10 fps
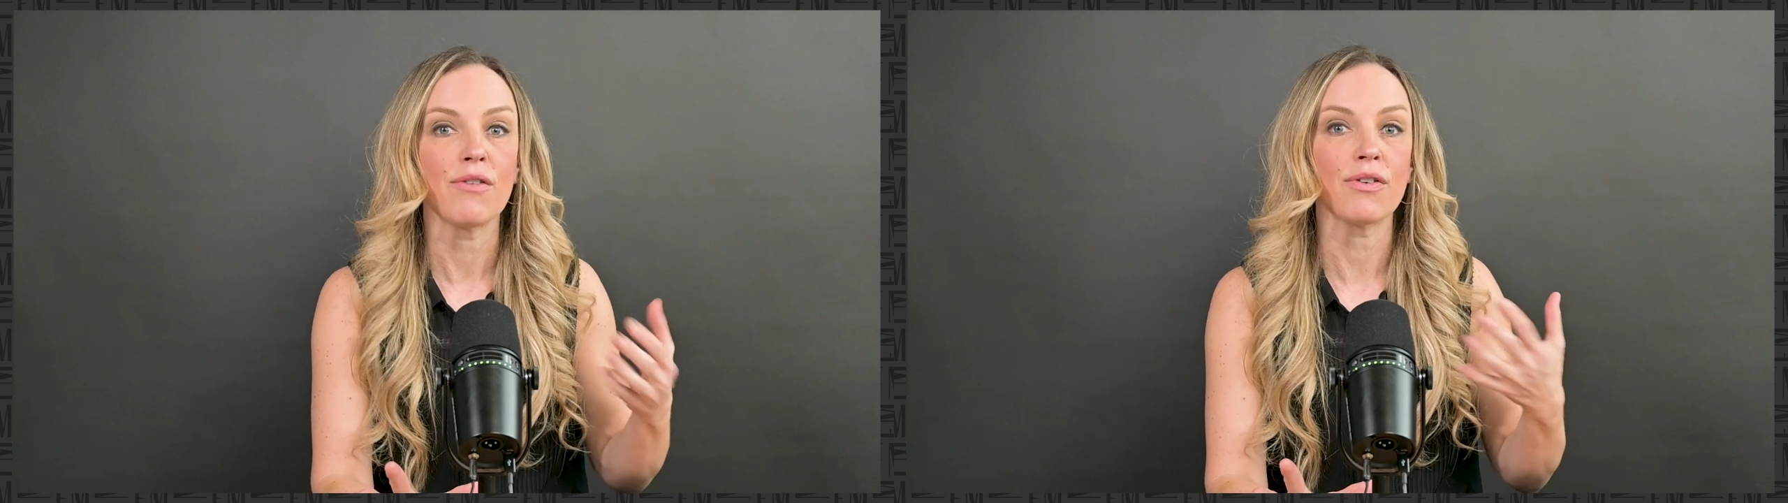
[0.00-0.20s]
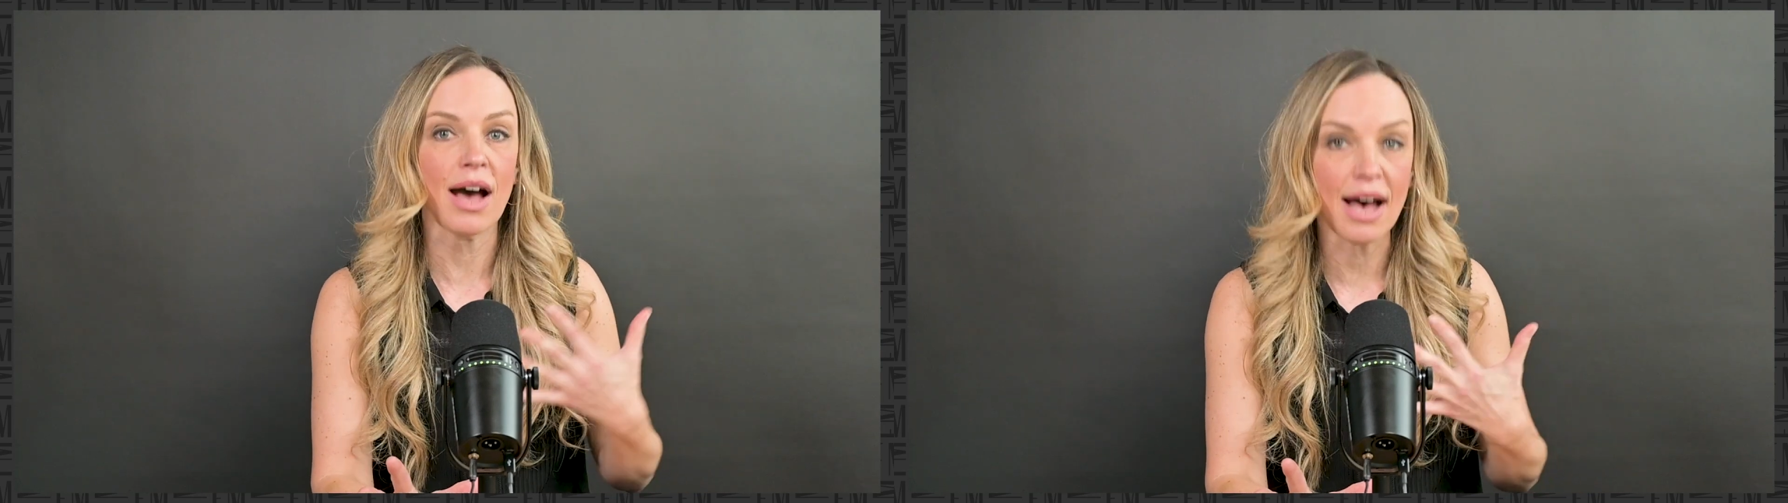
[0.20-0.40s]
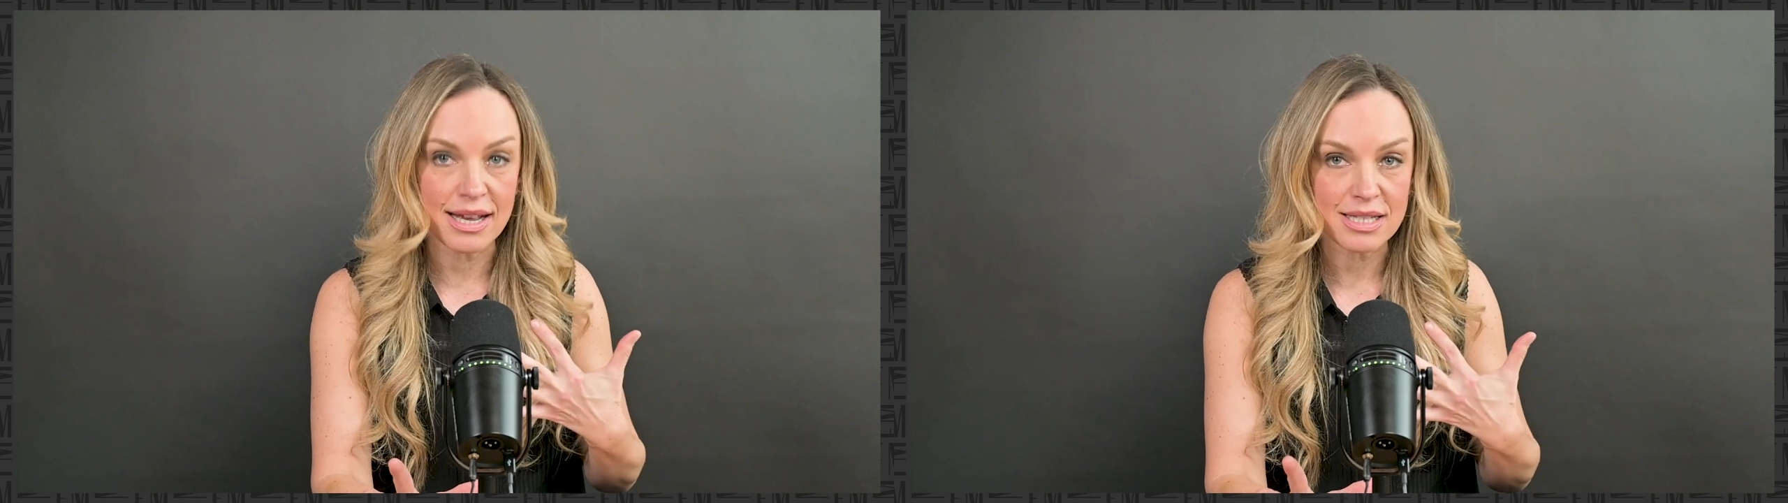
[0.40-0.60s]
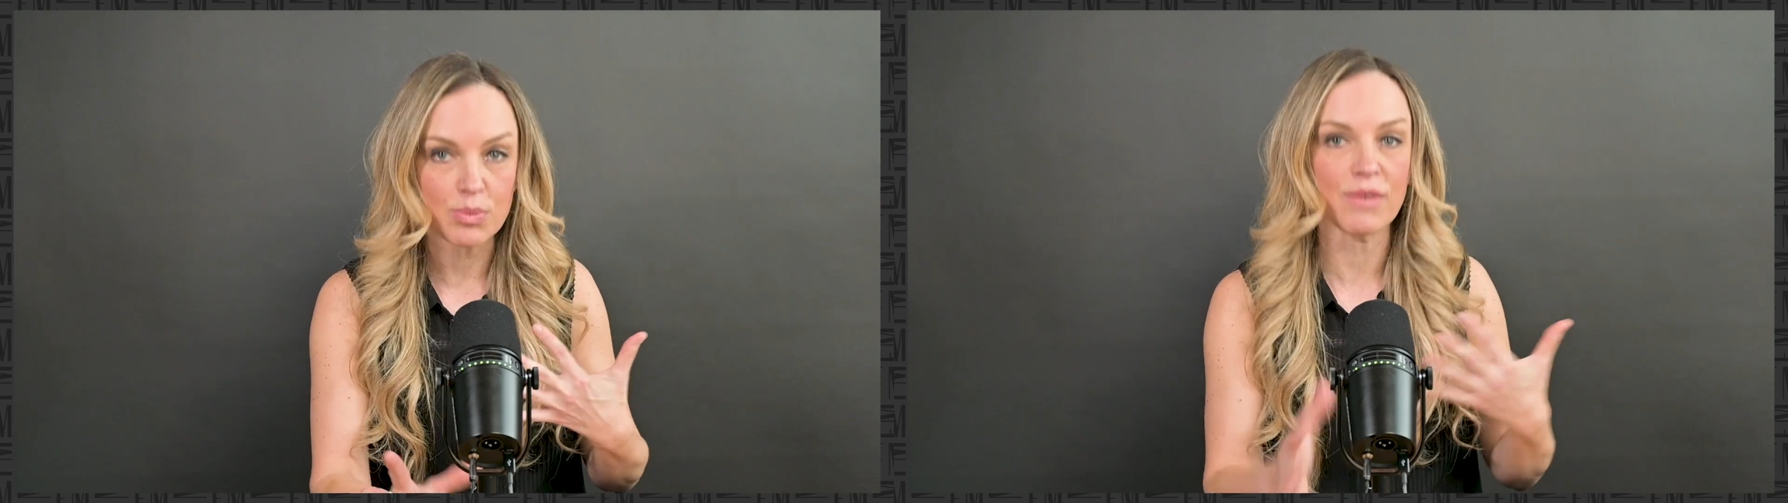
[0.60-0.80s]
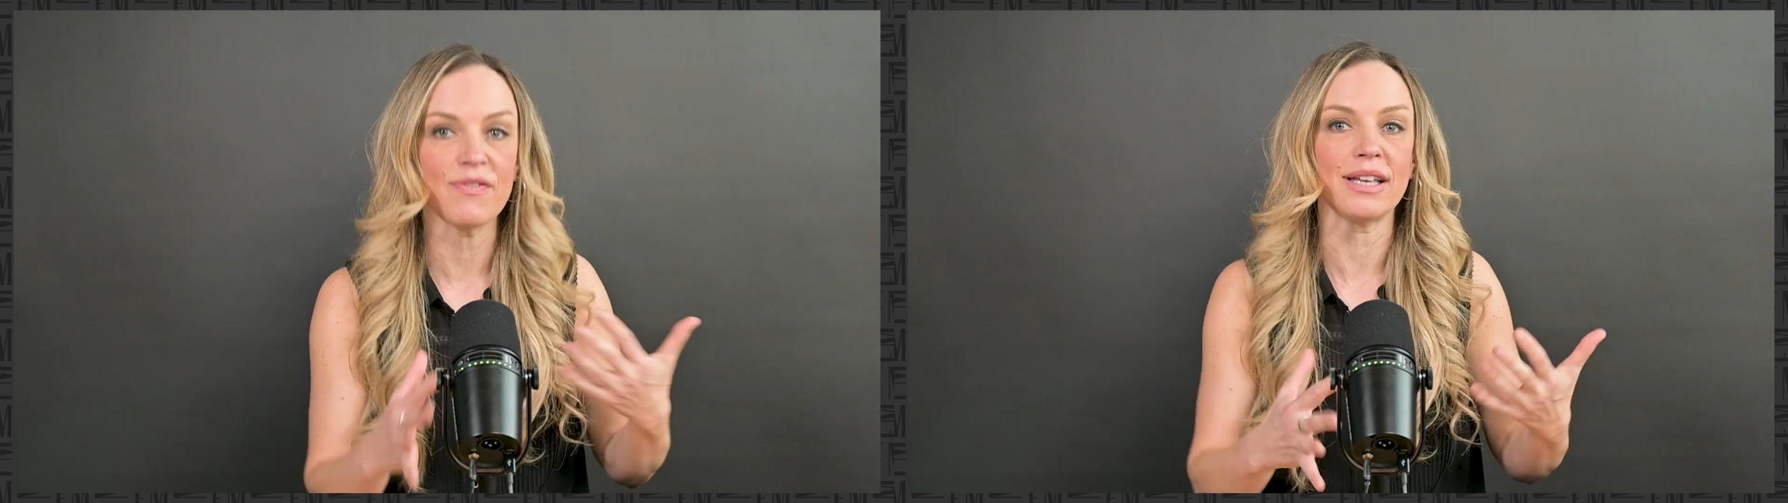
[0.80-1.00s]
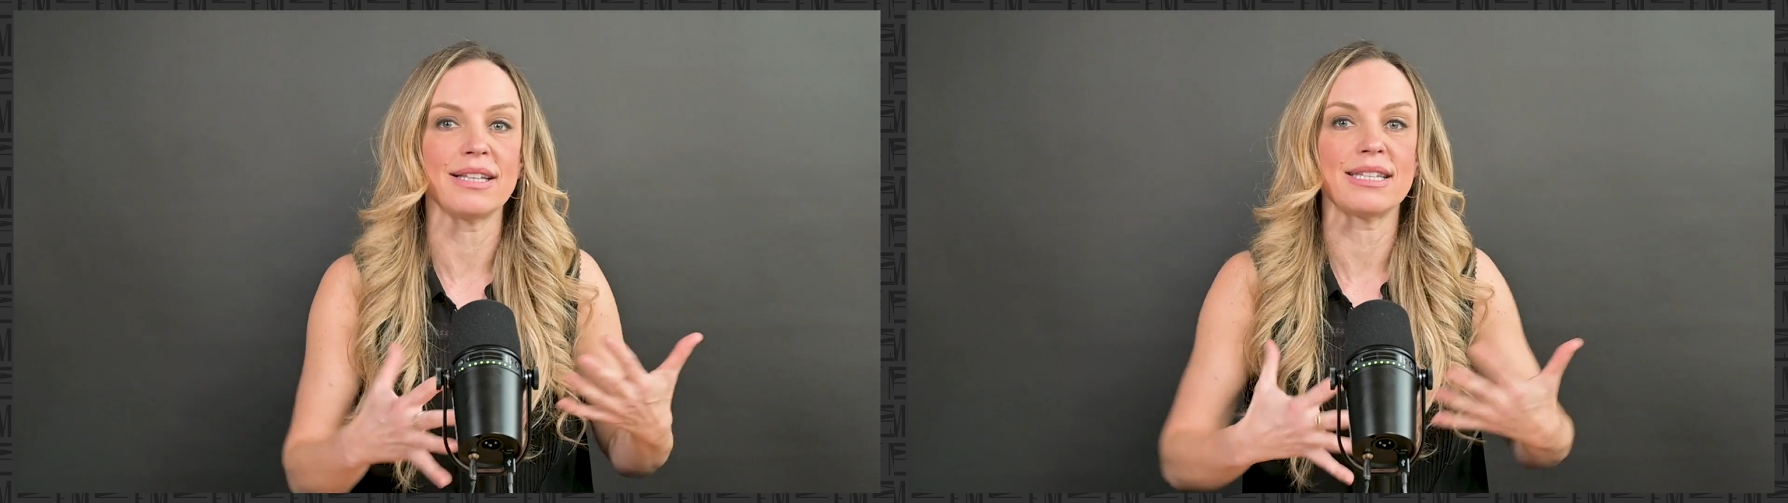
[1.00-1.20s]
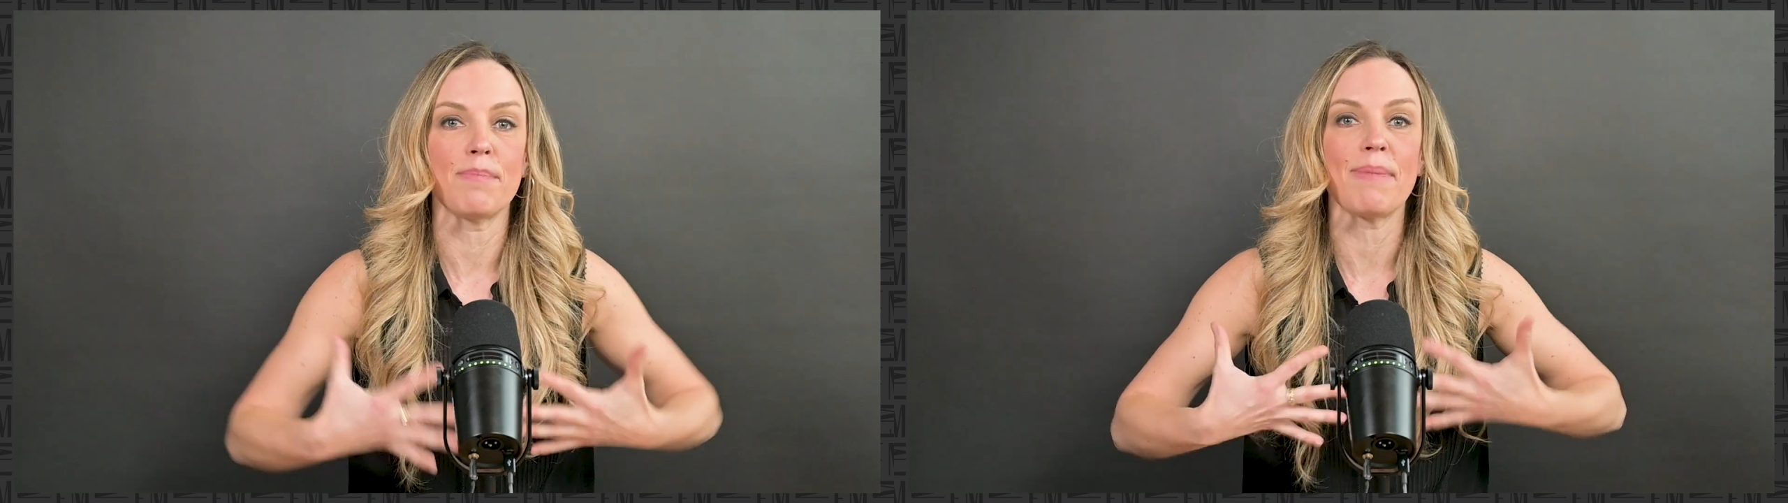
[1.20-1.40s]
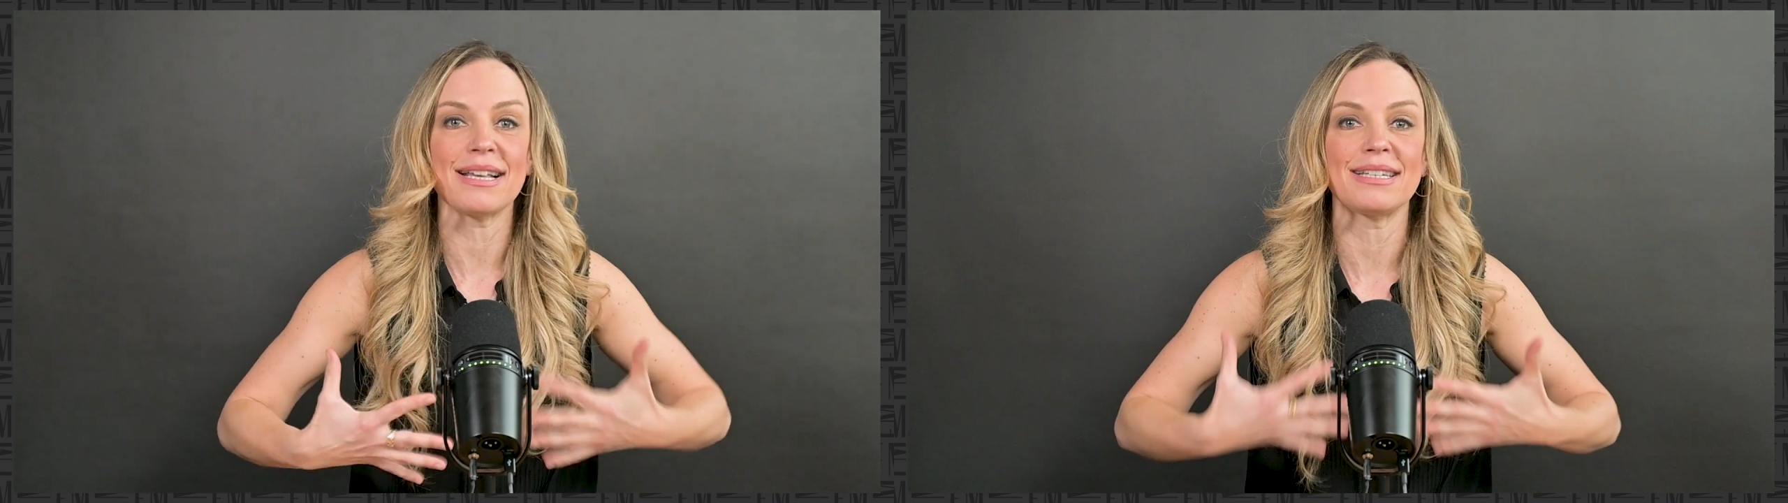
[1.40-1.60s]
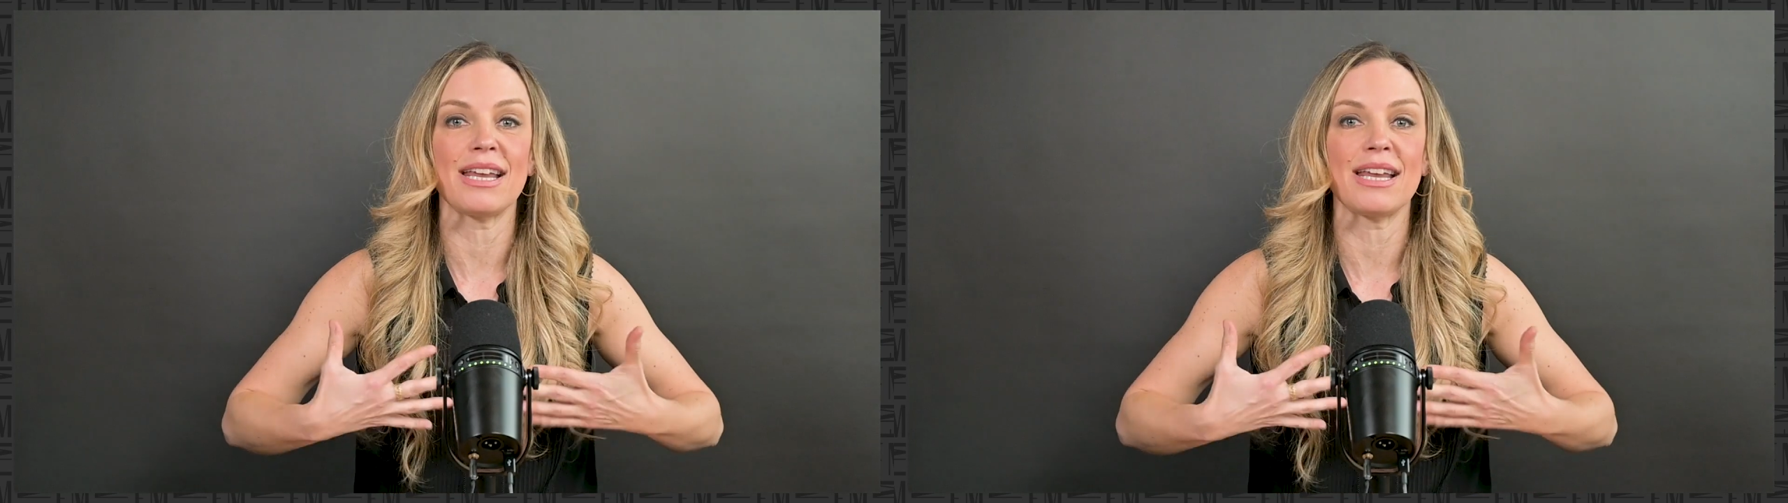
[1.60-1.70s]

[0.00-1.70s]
For us, we feel it's in the best